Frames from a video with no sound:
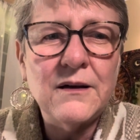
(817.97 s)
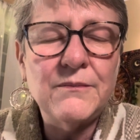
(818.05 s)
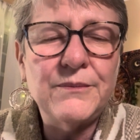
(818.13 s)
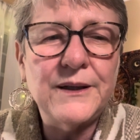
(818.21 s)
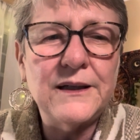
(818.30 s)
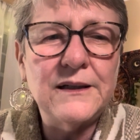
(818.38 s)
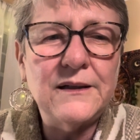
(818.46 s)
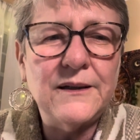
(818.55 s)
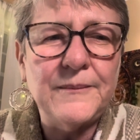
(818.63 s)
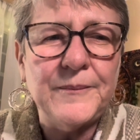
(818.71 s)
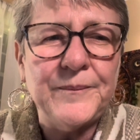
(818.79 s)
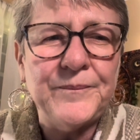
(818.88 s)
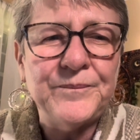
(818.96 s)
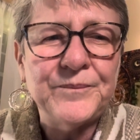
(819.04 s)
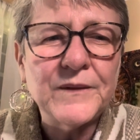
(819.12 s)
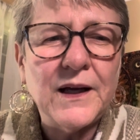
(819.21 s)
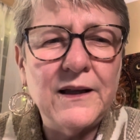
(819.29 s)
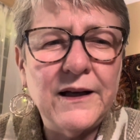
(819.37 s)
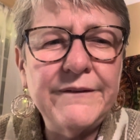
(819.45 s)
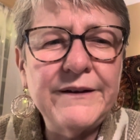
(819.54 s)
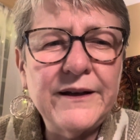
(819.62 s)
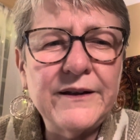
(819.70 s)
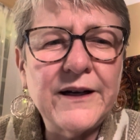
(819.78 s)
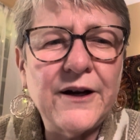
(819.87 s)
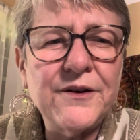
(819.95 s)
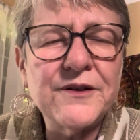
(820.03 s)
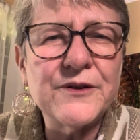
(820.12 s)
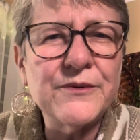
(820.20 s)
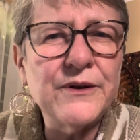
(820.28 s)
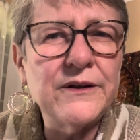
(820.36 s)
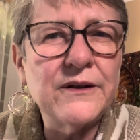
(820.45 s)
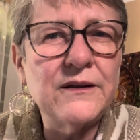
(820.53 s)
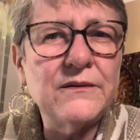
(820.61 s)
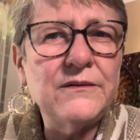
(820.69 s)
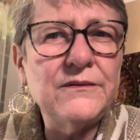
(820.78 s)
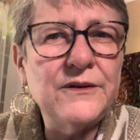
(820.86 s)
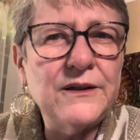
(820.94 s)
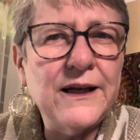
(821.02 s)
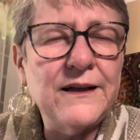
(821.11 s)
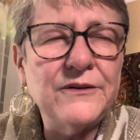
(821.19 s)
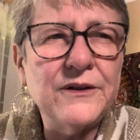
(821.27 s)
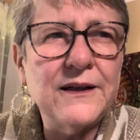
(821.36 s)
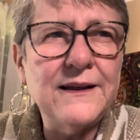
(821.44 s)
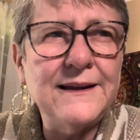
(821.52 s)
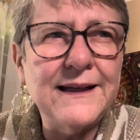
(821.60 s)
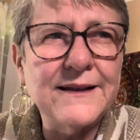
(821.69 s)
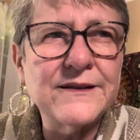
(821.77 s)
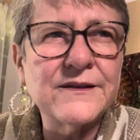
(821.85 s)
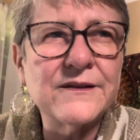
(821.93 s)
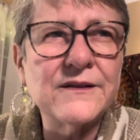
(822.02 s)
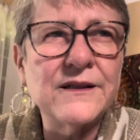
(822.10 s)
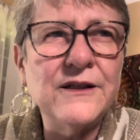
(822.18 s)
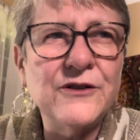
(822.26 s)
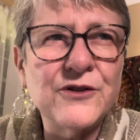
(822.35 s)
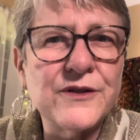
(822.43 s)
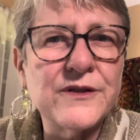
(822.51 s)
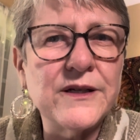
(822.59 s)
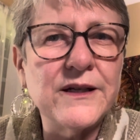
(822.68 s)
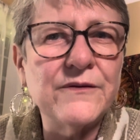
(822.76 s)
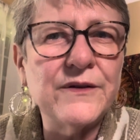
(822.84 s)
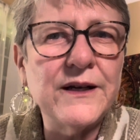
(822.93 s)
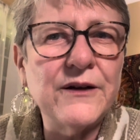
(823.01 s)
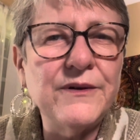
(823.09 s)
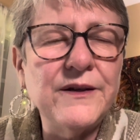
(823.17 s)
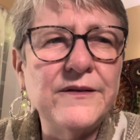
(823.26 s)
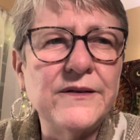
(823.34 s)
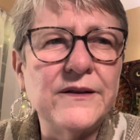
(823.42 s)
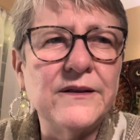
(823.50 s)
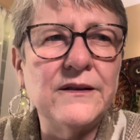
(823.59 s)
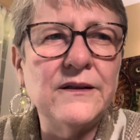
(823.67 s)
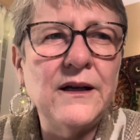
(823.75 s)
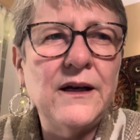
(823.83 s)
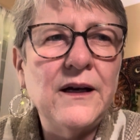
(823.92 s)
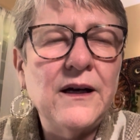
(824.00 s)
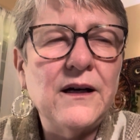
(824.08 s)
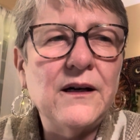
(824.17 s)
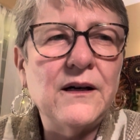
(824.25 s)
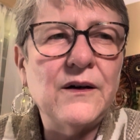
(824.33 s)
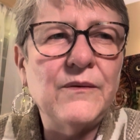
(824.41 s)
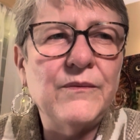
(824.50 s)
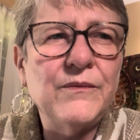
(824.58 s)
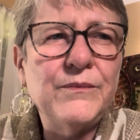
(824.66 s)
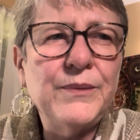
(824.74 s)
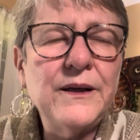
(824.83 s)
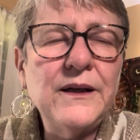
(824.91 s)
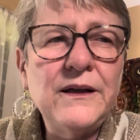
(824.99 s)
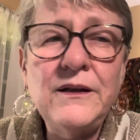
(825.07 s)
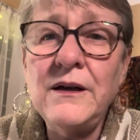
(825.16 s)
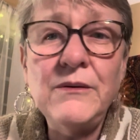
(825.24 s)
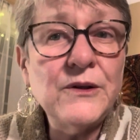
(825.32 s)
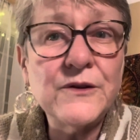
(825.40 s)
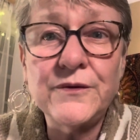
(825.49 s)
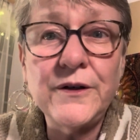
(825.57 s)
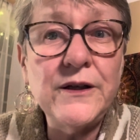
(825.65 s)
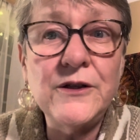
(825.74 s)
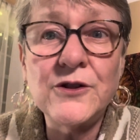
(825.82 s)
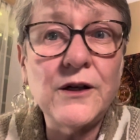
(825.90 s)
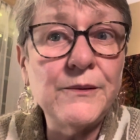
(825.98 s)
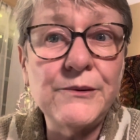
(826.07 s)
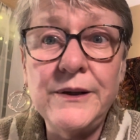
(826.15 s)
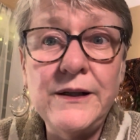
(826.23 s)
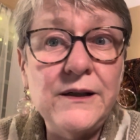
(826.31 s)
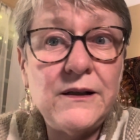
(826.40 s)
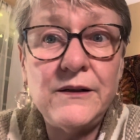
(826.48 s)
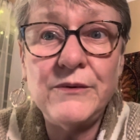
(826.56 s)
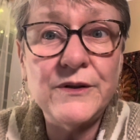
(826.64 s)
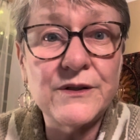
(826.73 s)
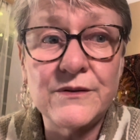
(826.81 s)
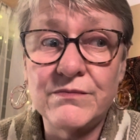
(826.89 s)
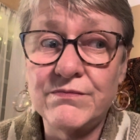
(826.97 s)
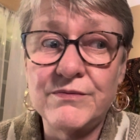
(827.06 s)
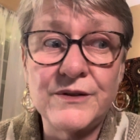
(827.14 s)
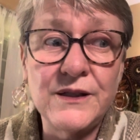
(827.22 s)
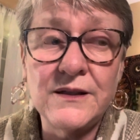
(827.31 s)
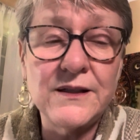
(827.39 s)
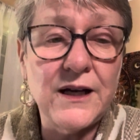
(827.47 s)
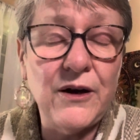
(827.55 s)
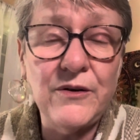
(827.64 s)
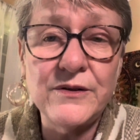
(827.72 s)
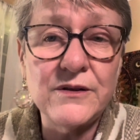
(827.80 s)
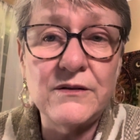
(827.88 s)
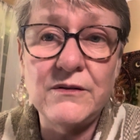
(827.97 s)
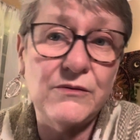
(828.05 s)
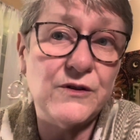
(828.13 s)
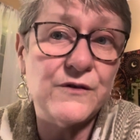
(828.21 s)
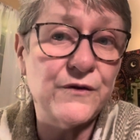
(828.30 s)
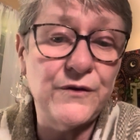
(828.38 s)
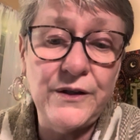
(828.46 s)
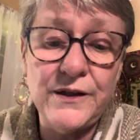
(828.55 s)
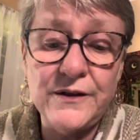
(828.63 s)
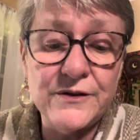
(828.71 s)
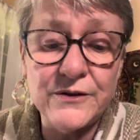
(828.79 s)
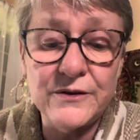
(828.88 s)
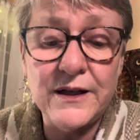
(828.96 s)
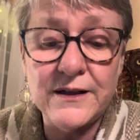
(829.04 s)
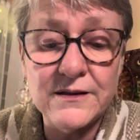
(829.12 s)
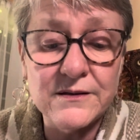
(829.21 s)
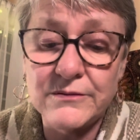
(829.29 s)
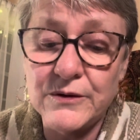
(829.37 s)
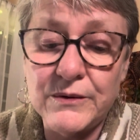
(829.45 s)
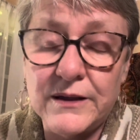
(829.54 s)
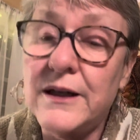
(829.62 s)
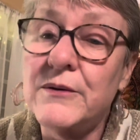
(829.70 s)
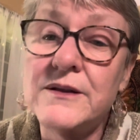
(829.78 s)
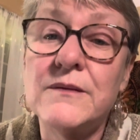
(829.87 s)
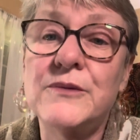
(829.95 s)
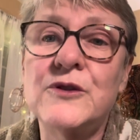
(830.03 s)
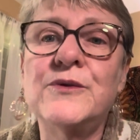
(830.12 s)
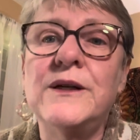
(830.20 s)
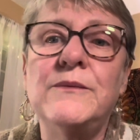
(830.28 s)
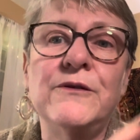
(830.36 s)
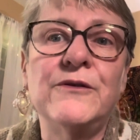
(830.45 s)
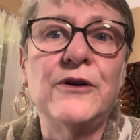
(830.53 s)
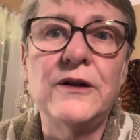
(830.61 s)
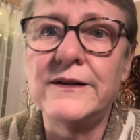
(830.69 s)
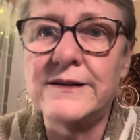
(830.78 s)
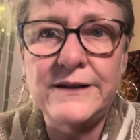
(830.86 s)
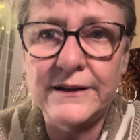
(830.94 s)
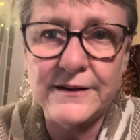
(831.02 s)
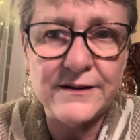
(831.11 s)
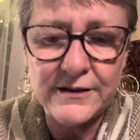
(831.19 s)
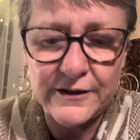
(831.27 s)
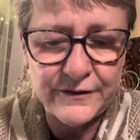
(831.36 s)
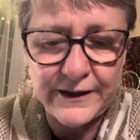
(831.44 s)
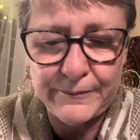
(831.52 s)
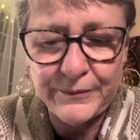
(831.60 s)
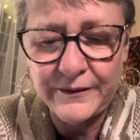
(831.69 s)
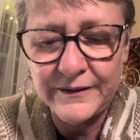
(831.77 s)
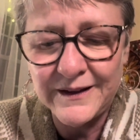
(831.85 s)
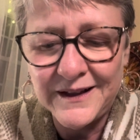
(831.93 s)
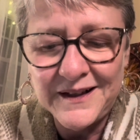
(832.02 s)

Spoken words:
But a lot of the other characters were a little not less interesting for that reason. But it was a very enjoyable read, and it was 6 hours and it was free, so that's the one that was in between before all this Dickens stuff happened.